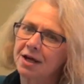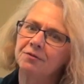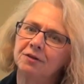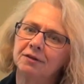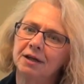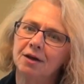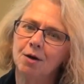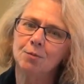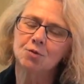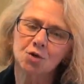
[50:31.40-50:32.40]
definitely
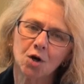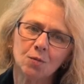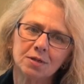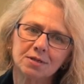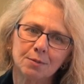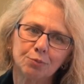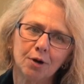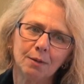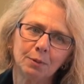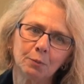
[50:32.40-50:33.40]
almost always some
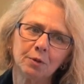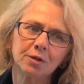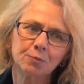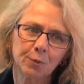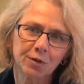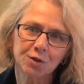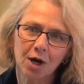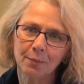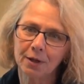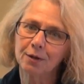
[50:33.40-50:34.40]
problem with, with
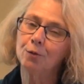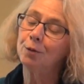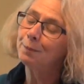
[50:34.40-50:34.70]
topic.